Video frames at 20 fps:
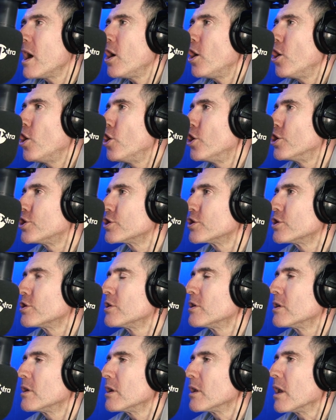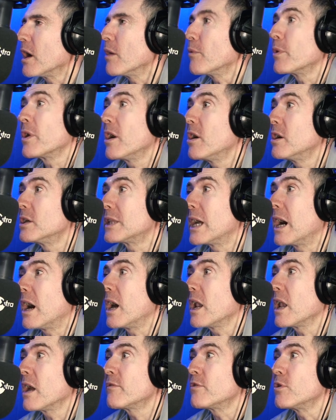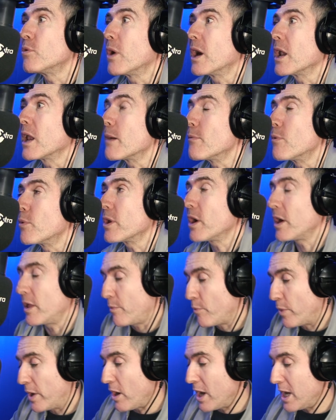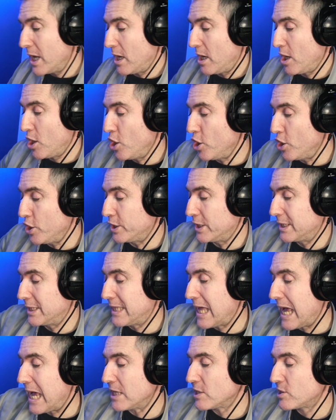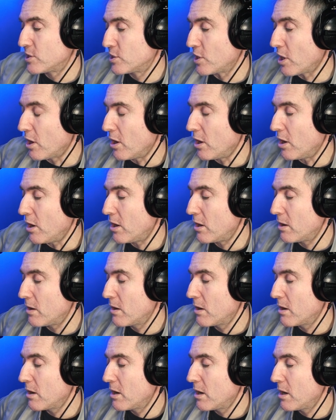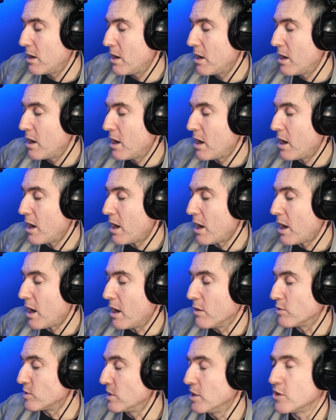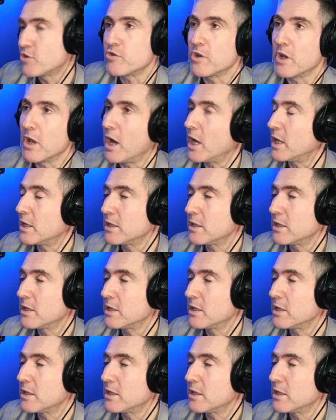heard that I Love You white label, when I heard that start, I was literally like,